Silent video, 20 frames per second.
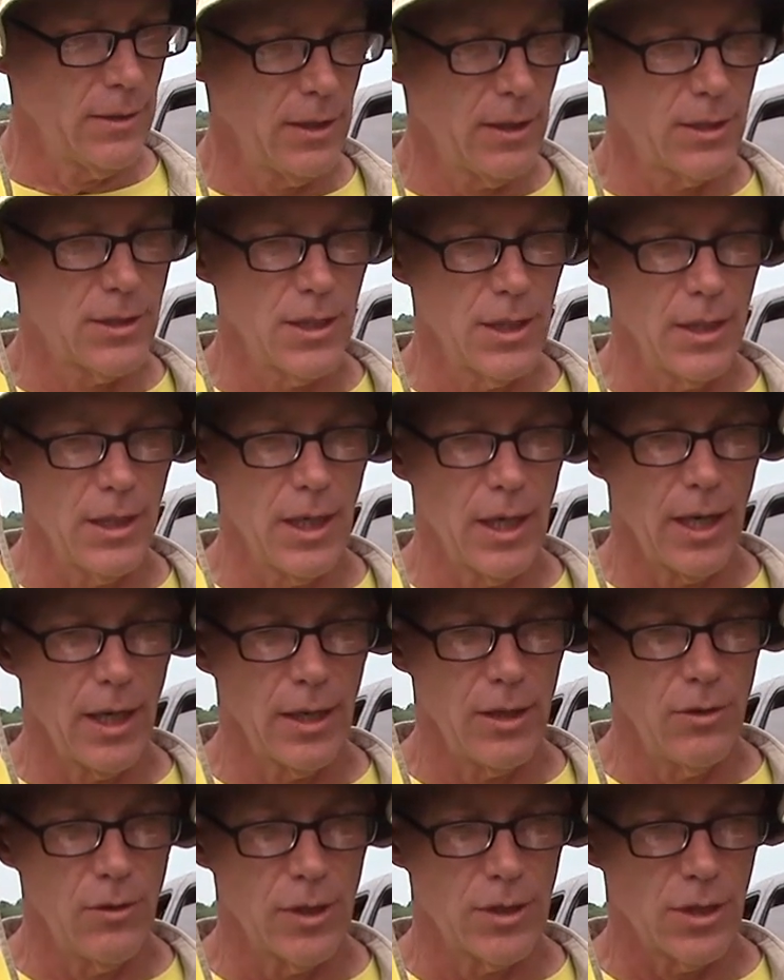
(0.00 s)
It's in uh,
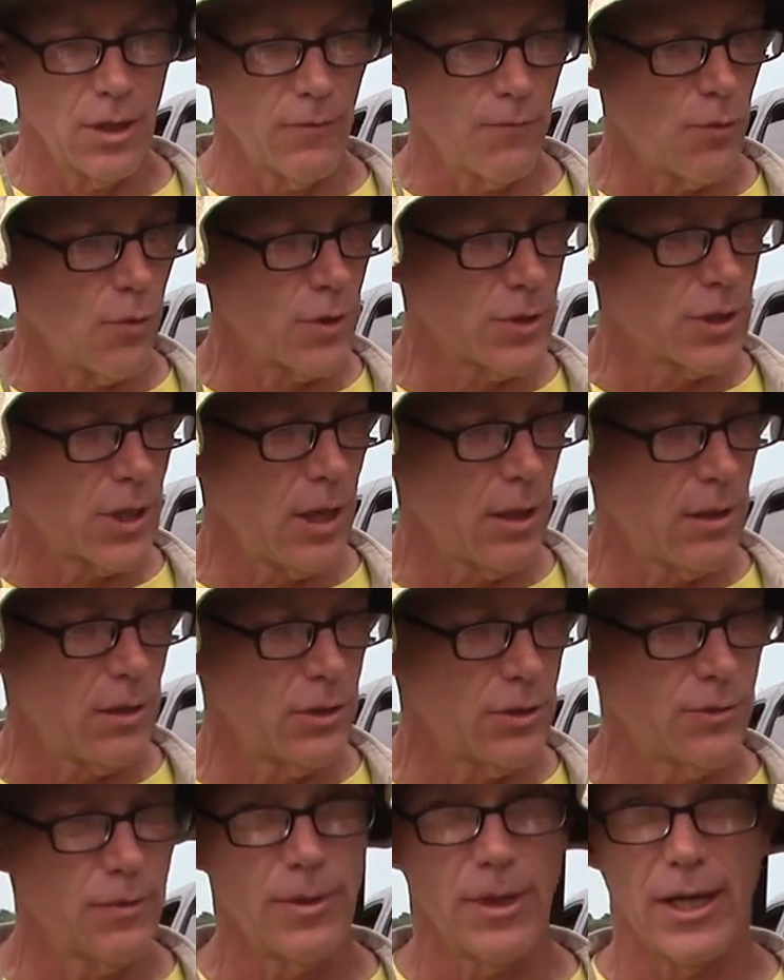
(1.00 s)
U S Air Force
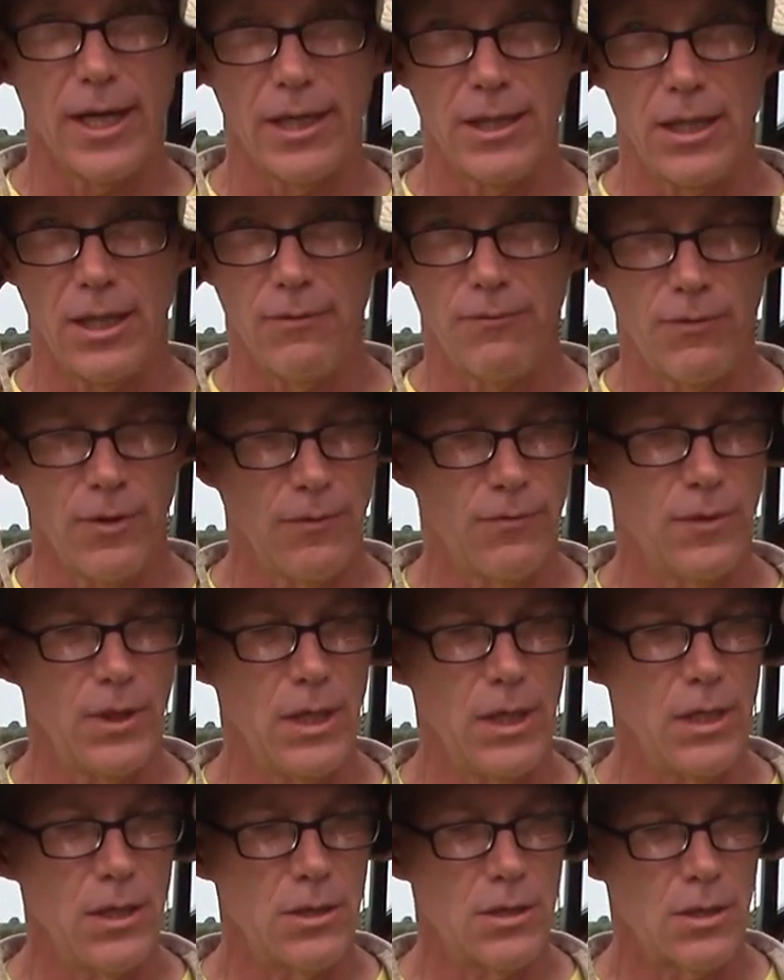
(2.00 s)
colors from the nineteen
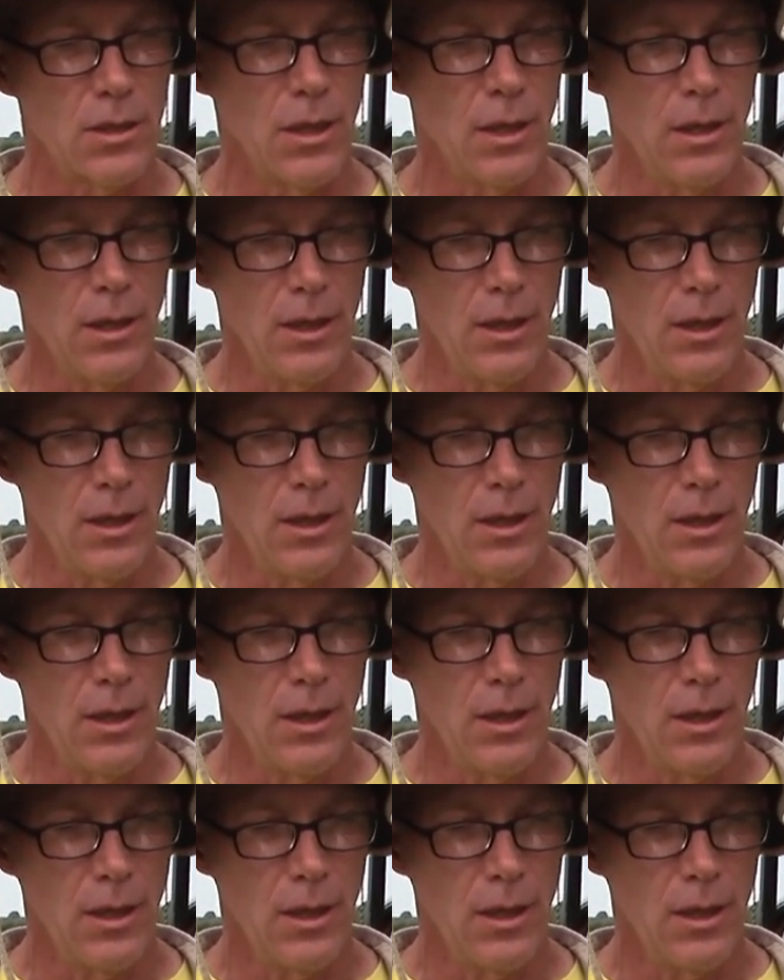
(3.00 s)
fifties,